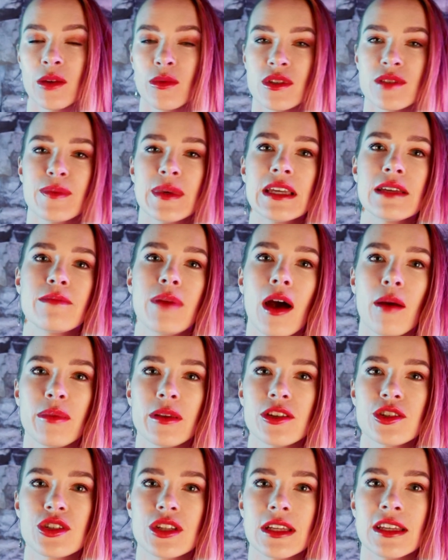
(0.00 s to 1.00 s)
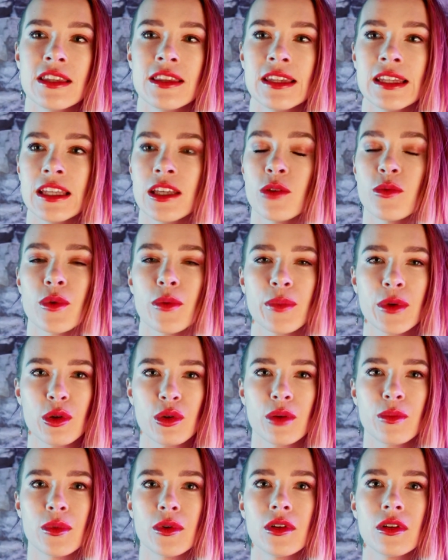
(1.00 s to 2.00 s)
It was being published in the
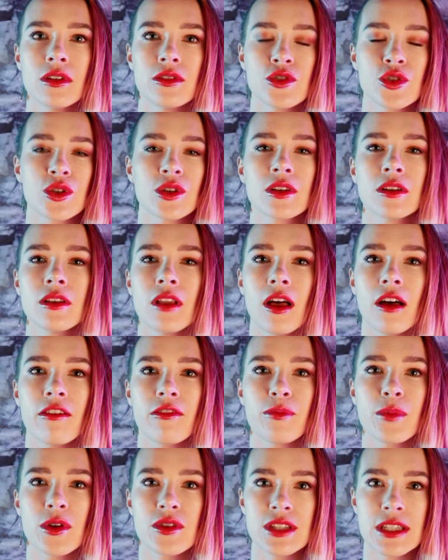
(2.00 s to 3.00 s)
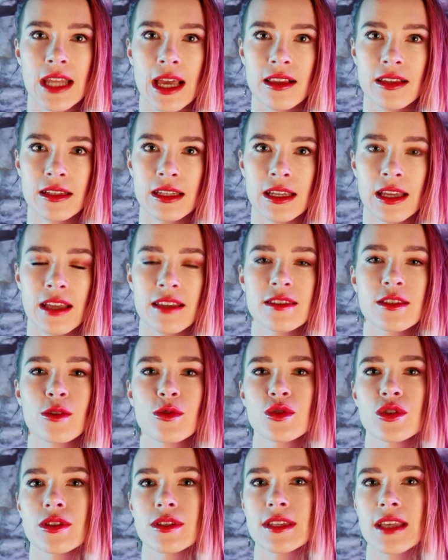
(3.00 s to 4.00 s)
reputable Journal of Personality and
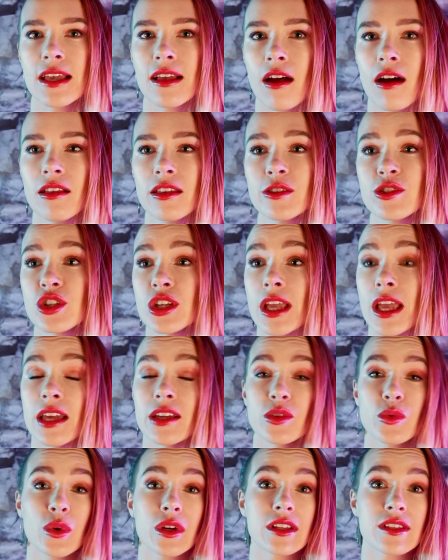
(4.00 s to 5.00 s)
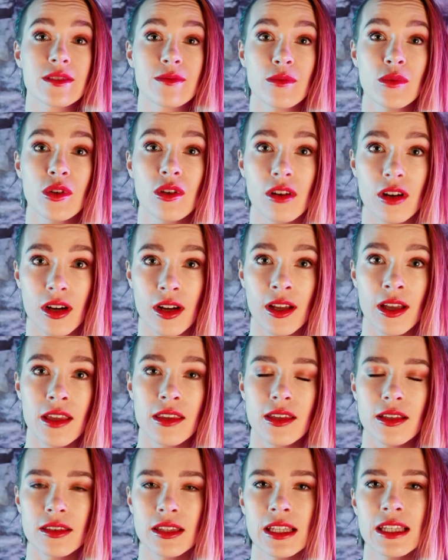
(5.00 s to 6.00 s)
Social Psychology, and what is more,
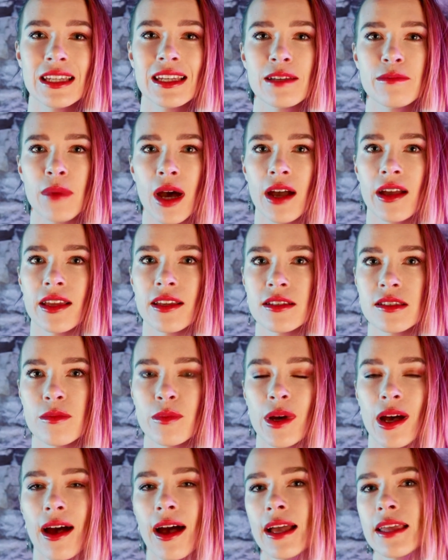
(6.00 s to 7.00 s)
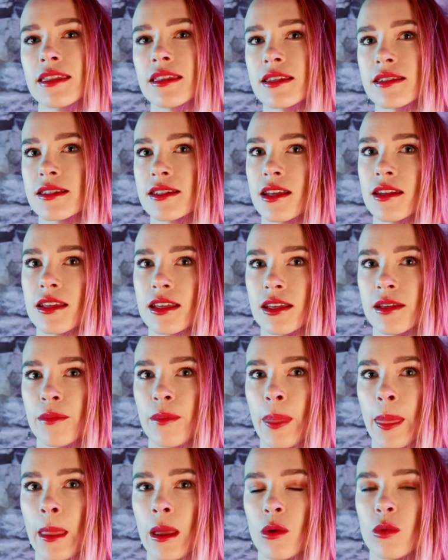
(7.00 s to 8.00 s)
the leading mind behind the study
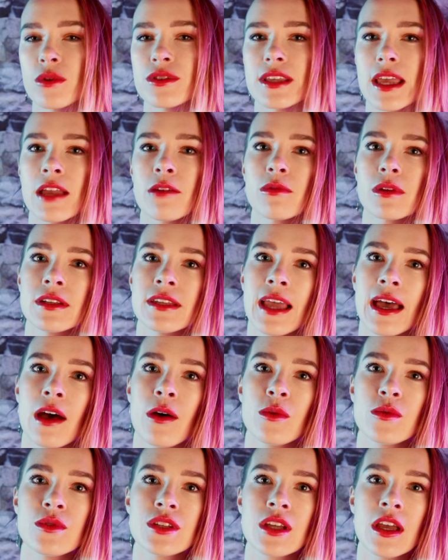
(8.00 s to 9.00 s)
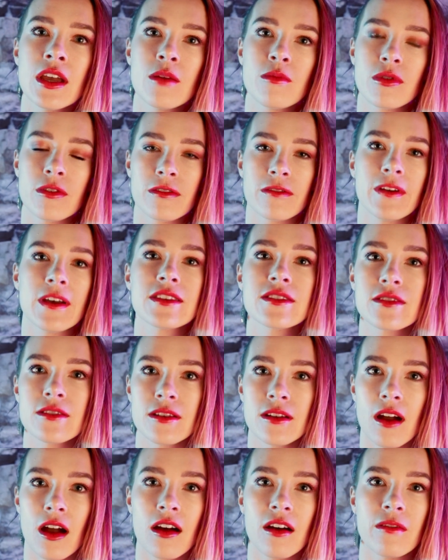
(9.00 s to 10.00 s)
was a renowned
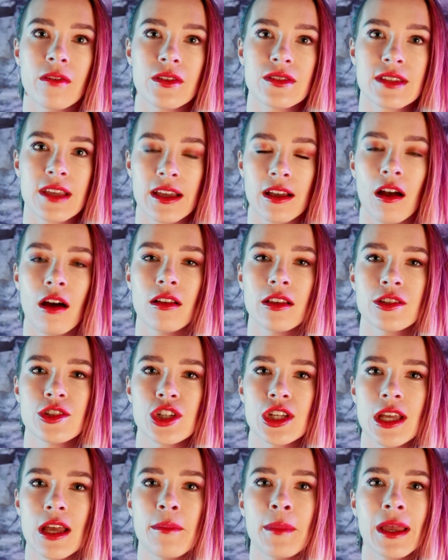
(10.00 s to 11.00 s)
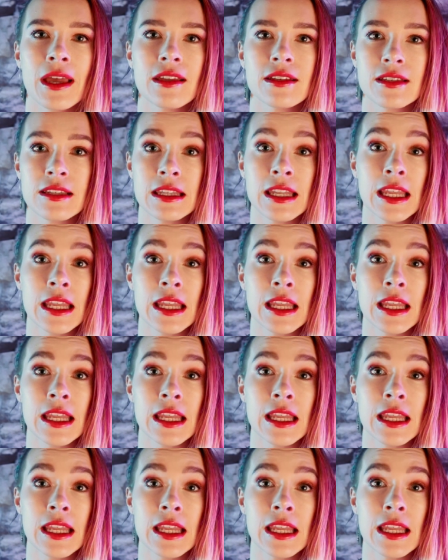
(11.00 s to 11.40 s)
professor of psychology, a man